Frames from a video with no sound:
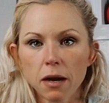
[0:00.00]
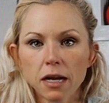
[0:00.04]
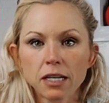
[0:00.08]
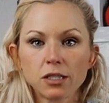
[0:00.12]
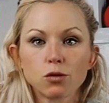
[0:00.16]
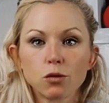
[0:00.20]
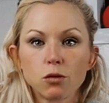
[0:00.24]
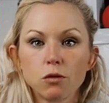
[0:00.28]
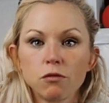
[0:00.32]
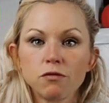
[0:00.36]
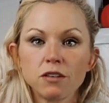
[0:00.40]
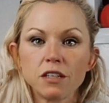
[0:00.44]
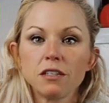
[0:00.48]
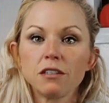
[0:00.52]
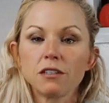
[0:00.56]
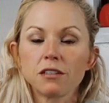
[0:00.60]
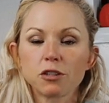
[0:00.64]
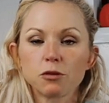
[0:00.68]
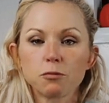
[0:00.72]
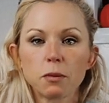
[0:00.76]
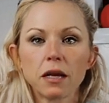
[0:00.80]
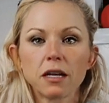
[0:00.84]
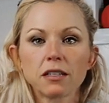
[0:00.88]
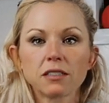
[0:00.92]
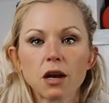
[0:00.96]
my soul
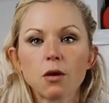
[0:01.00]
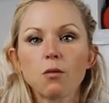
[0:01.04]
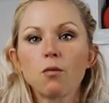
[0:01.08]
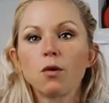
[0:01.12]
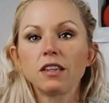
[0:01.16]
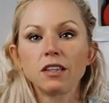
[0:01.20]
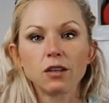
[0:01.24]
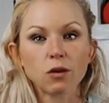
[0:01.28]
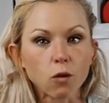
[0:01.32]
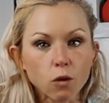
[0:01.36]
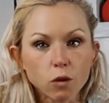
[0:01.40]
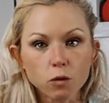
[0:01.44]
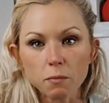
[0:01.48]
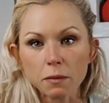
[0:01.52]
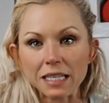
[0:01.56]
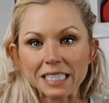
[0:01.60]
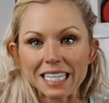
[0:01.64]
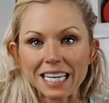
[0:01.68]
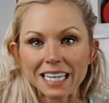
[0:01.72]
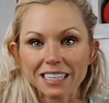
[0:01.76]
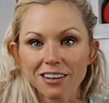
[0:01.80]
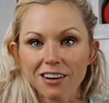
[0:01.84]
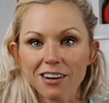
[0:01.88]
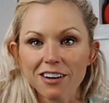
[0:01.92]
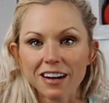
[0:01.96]
feels because I want the old me
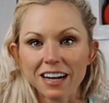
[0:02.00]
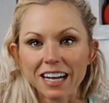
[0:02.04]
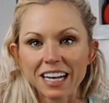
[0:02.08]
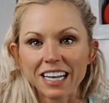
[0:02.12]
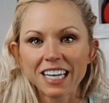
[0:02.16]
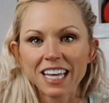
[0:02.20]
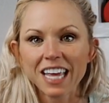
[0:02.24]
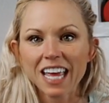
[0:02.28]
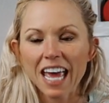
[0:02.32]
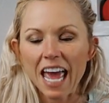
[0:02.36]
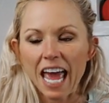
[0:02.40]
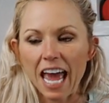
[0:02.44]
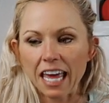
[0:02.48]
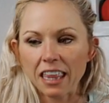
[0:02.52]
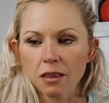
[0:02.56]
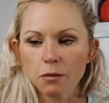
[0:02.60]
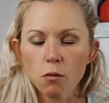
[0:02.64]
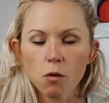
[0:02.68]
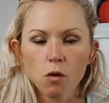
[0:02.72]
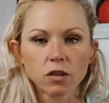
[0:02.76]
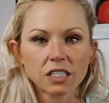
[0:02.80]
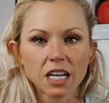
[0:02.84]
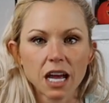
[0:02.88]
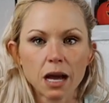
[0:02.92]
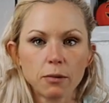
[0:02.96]
dead and gone. And the
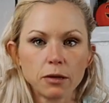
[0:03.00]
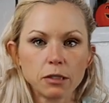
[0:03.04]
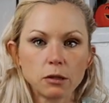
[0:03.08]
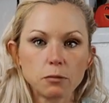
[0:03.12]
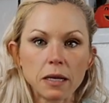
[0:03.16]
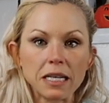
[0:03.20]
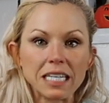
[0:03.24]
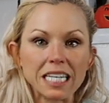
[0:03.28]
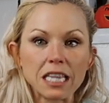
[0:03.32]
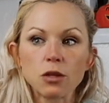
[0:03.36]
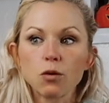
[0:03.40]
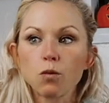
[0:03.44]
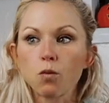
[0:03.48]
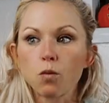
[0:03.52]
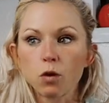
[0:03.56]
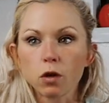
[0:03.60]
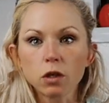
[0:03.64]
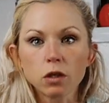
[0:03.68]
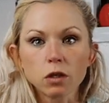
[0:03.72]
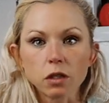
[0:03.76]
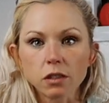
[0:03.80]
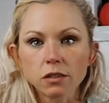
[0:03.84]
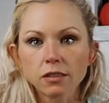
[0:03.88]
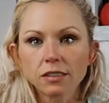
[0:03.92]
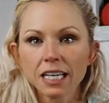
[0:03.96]
more time we spend in the
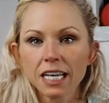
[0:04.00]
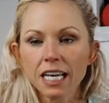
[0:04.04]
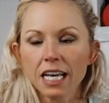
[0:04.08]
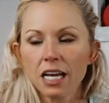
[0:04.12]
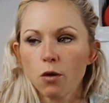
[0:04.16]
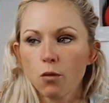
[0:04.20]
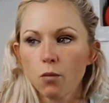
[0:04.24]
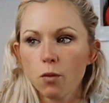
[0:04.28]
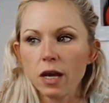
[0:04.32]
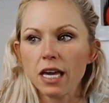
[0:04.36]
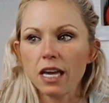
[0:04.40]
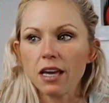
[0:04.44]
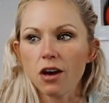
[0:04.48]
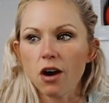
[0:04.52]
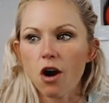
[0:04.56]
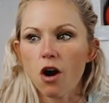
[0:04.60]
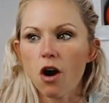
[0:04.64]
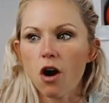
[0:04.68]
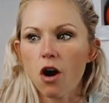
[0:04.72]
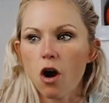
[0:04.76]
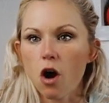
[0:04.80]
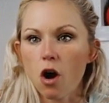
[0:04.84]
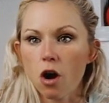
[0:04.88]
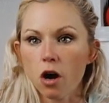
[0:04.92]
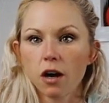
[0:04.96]
world, we
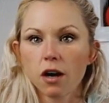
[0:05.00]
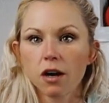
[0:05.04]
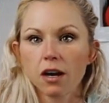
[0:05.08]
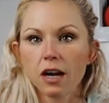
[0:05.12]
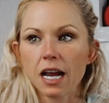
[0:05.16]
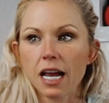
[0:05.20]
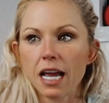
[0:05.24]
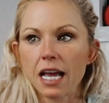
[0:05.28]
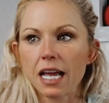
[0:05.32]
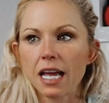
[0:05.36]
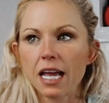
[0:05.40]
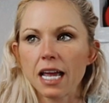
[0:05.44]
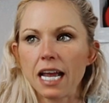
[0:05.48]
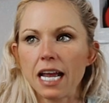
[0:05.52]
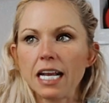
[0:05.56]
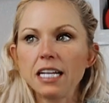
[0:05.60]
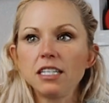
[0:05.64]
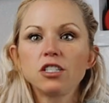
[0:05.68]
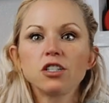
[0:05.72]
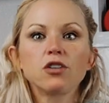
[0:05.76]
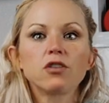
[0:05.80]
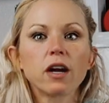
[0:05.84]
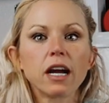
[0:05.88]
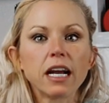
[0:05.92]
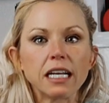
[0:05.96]
are
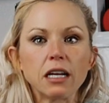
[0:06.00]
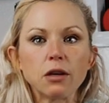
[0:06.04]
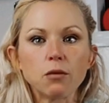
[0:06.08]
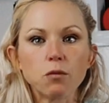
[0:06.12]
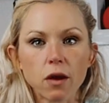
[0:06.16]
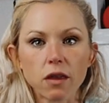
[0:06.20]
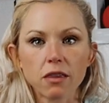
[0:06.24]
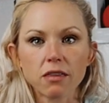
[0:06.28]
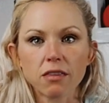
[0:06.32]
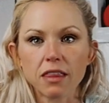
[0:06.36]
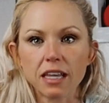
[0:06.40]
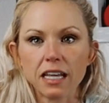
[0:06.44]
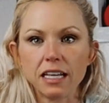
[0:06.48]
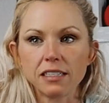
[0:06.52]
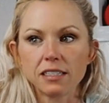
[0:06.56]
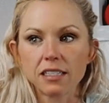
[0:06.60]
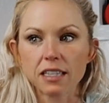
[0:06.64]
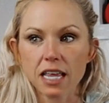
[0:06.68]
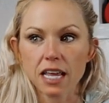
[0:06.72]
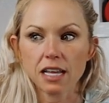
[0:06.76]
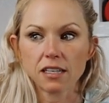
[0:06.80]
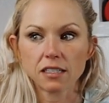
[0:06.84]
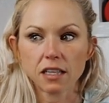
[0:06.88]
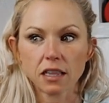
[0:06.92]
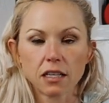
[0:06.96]
integrated with these
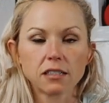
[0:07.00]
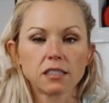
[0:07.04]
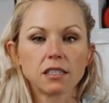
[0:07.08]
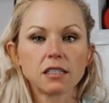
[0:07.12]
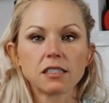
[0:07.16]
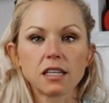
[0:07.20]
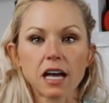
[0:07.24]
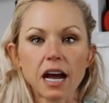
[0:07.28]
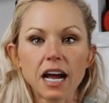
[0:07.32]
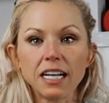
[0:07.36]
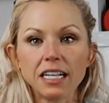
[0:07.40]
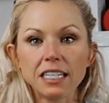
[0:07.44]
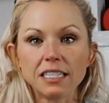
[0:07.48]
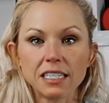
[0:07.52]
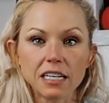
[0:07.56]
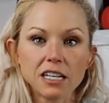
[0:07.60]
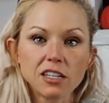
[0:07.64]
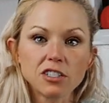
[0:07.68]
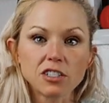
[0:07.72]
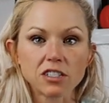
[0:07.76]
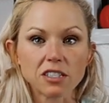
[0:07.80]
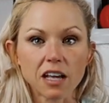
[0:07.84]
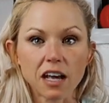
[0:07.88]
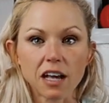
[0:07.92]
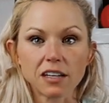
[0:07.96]
things that society
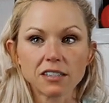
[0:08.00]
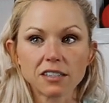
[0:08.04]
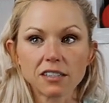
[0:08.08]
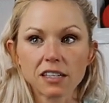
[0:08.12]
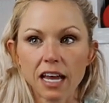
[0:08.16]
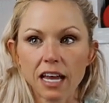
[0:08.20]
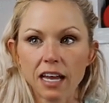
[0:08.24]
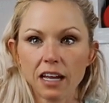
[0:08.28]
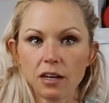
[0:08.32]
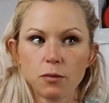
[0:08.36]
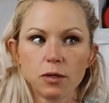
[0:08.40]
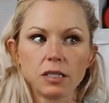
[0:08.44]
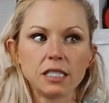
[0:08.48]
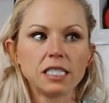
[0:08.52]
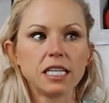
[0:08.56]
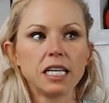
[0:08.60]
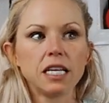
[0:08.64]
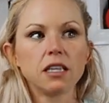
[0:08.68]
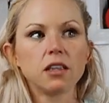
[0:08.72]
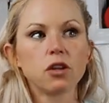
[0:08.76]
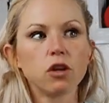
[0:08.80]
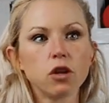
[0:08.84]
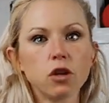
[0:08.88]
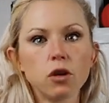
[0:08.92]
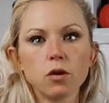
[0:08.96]
teaches us and we
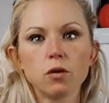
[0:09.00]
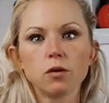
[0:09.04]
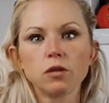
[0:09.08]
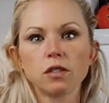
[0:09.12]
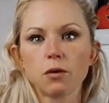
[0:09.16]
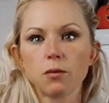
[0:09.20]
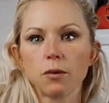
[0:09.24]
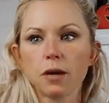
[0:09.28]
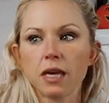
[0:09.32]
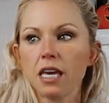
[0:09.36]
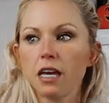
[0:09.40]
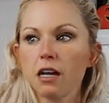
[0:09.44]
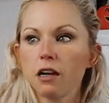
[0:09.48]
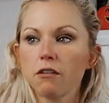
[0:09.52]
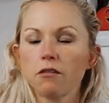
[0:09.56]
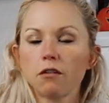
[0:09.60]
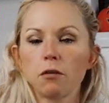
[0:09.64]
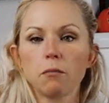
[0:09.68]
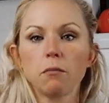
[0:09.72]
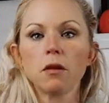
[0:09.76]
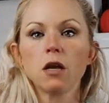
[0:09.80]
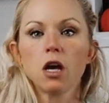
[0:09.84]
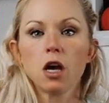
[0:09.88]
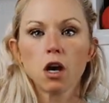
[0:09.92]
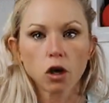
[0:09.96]
see in the news and we hear
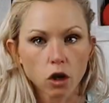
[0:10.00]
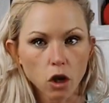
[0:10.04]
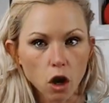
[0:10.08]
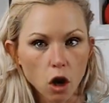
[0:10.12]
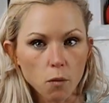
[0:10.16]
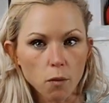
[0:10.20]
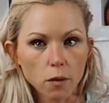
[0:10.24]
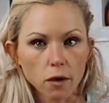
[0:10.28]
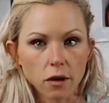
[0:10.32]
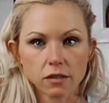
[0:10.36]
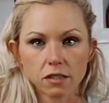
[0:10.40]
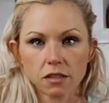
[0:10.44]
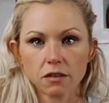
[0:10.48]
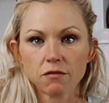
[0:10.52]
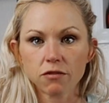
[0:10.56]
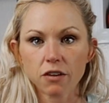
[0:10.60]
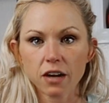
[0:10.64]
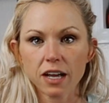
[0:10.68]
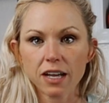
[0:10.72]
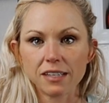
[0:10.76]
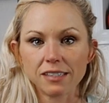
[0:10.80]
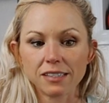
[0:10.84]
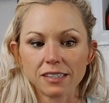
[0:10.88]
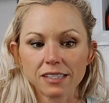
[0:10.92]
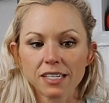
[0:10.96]
from coworkers and
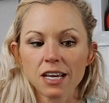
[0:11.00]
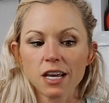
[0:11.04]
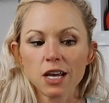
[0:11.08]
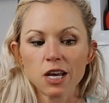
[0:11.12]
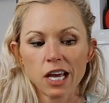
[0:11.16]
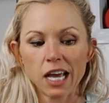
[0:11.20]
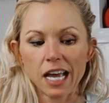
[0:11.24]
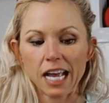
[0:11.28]
friends.